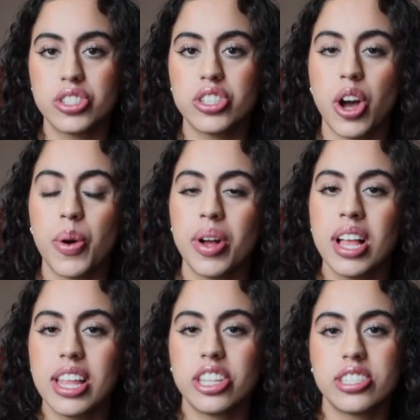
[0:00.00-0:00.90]
So
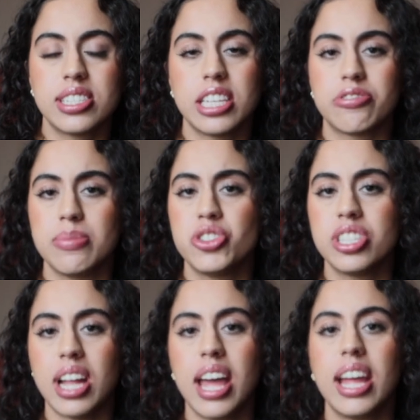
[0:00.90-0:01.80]
there's things from
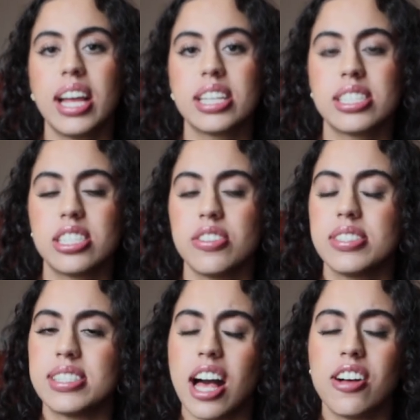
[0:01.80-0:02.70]
genetics to
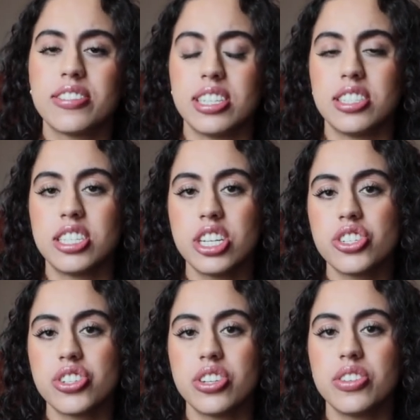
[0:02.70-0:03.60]
cells and
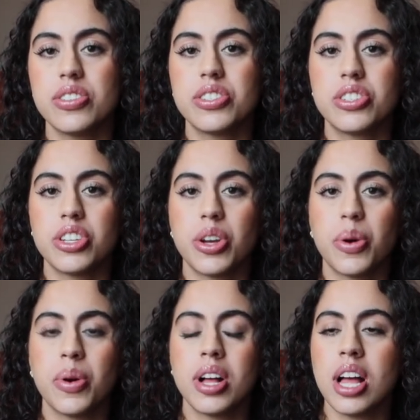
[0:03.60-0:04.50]
tissues
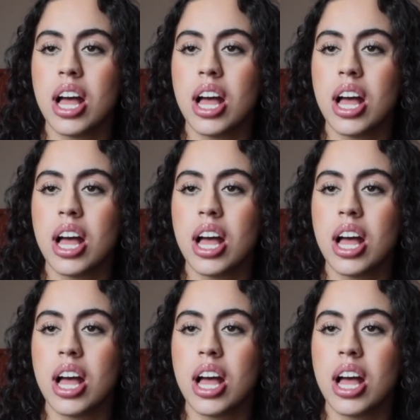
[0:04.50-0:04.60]
to,